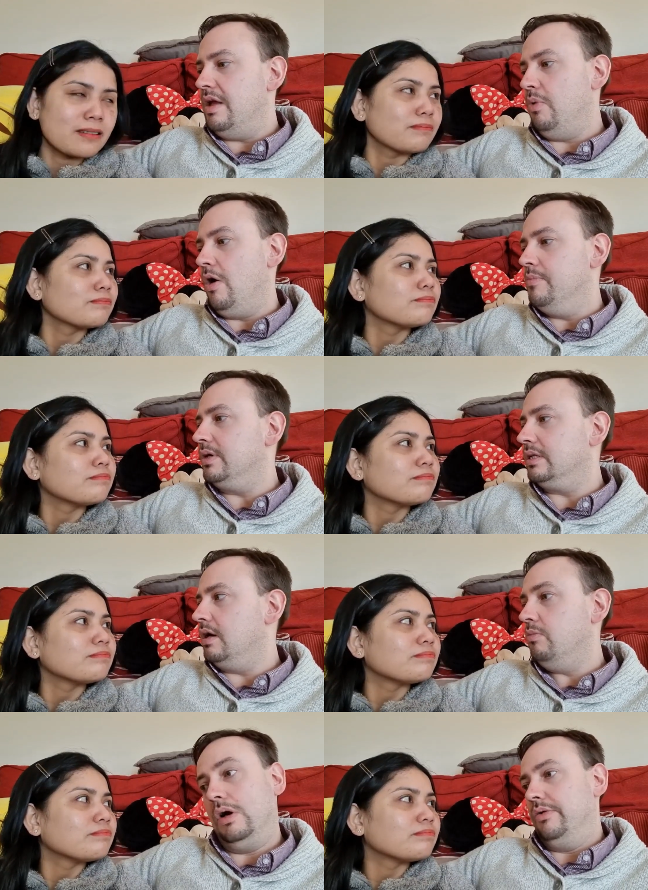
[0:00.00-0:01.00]
Speaker 1: They won't because they
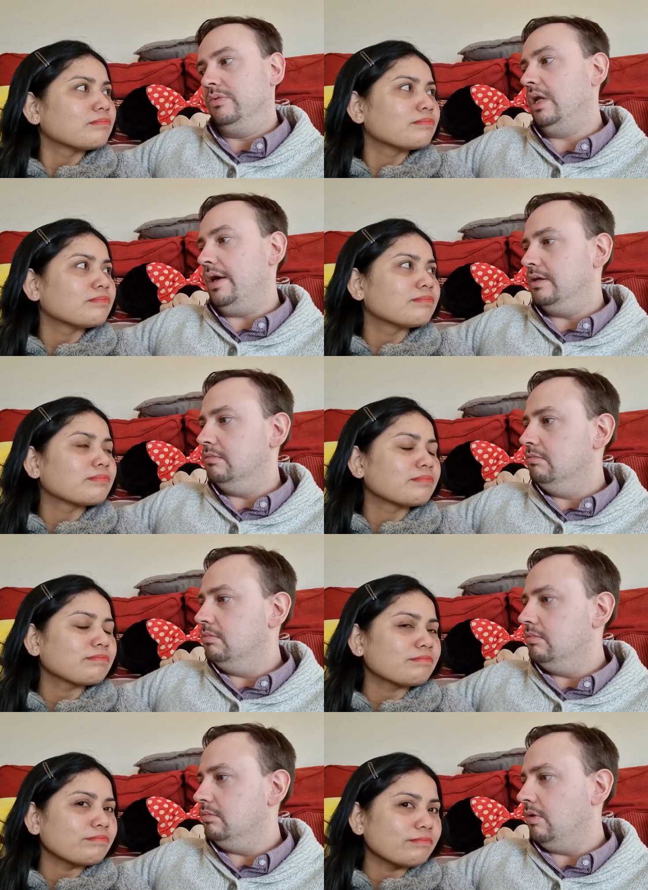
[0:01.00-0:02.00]
go well, it was late.
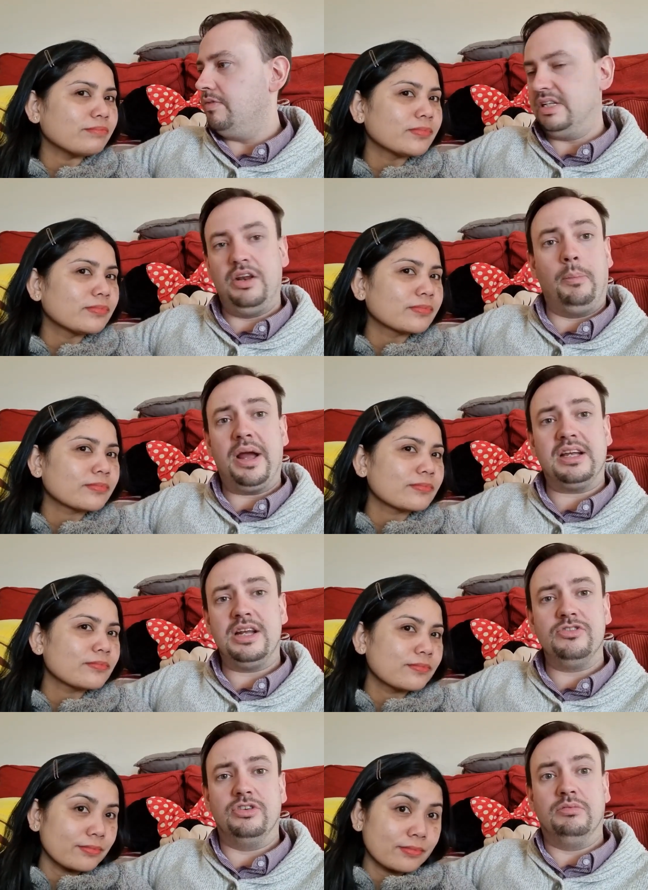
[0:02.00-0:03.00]
Mm. Obviously, not paying
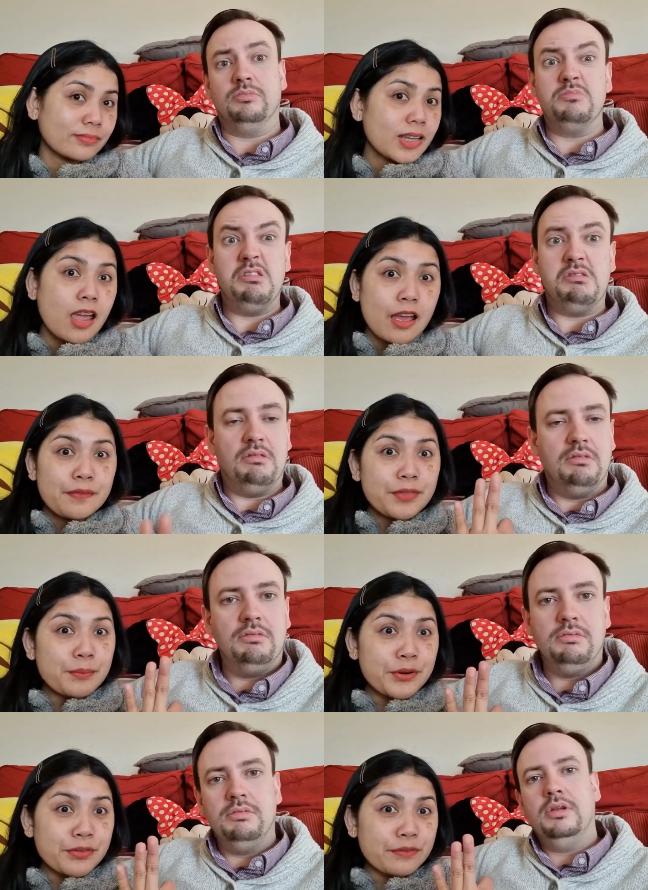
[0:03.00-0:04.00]
attention. Mm.
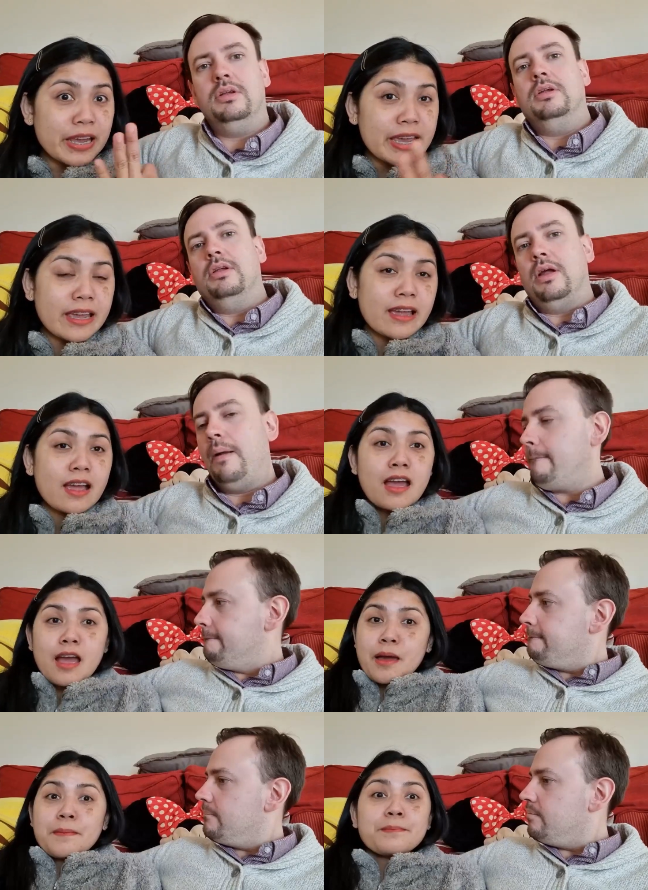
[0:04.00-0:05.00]
Speaker 2: Number three,
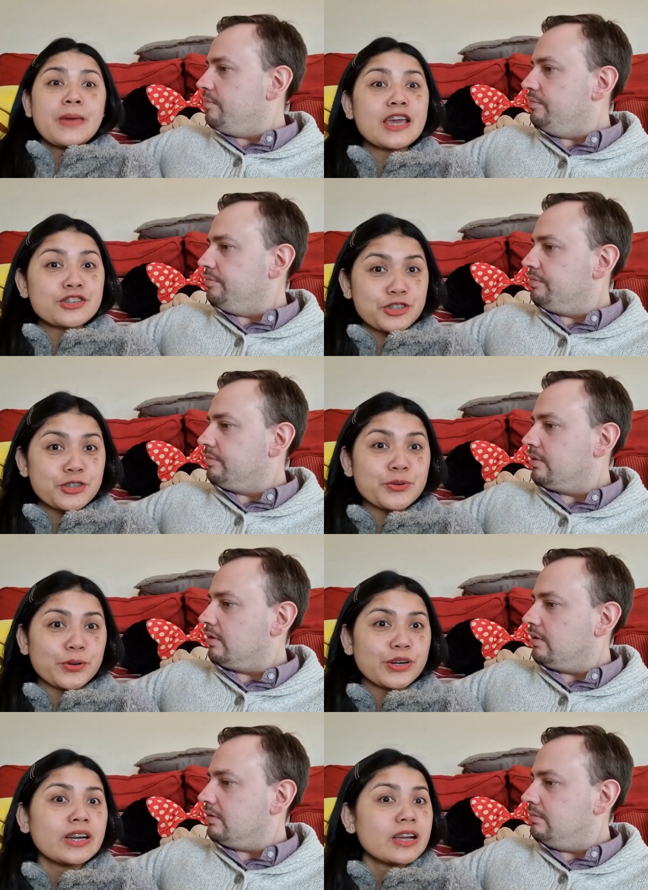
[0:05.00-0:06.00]
make
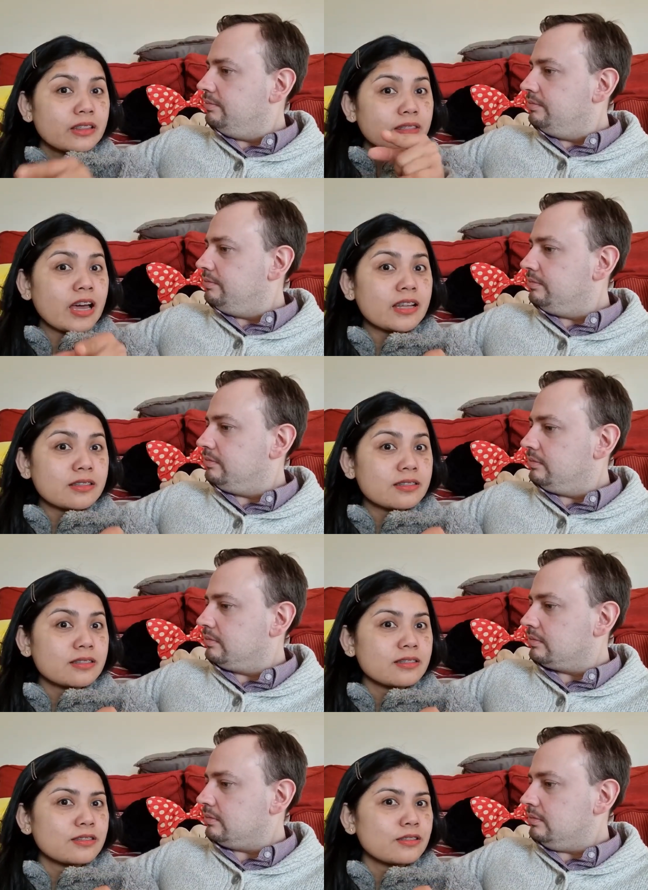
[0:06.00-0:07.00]
sure that
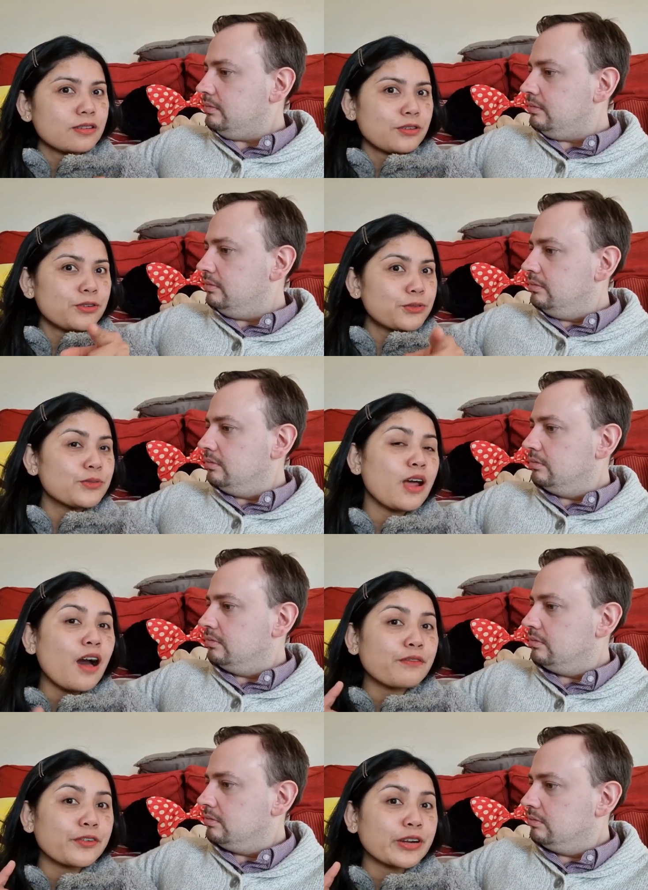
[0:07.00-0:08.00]
you do
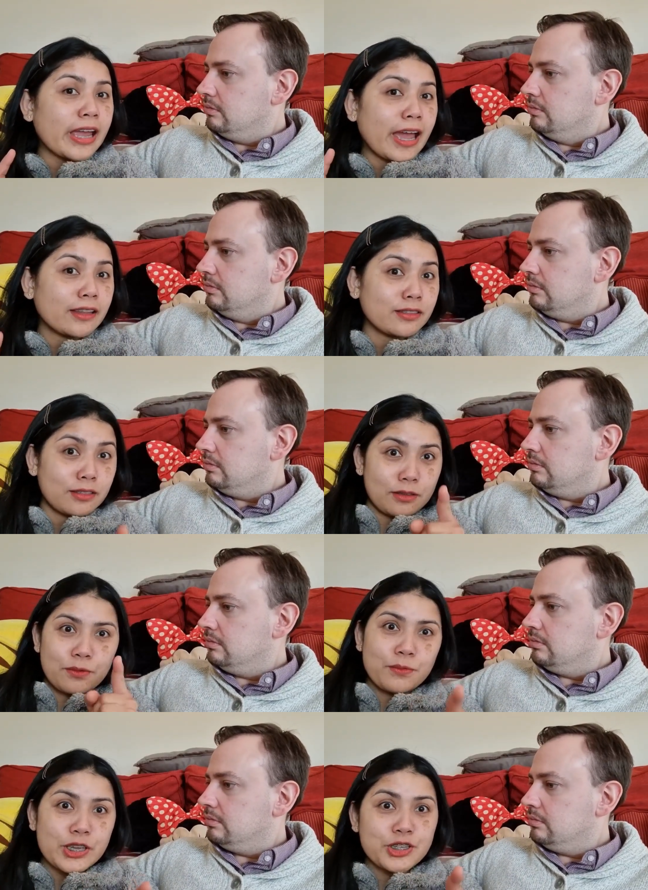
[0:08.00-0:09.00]
not forget
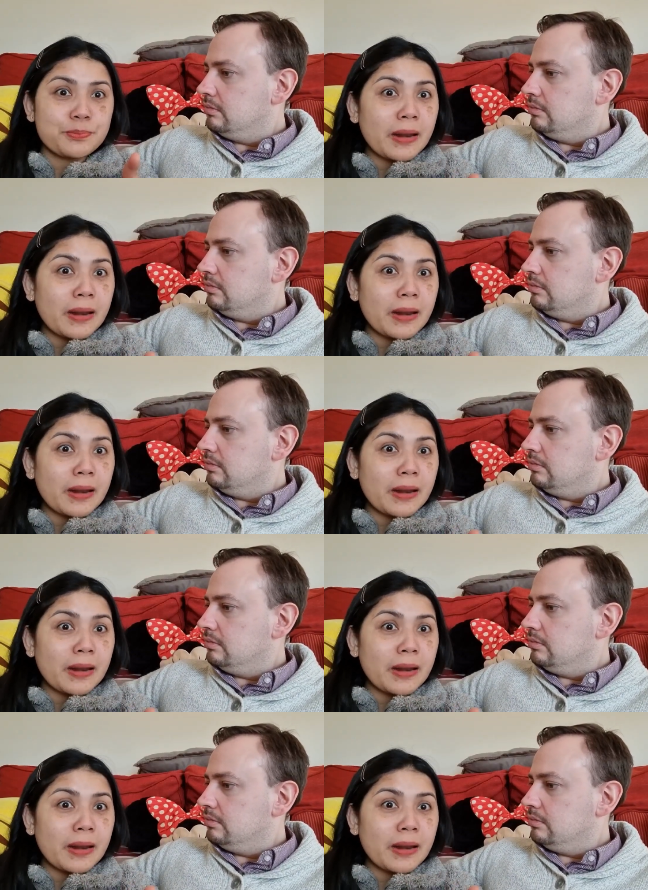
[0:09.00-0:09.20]
which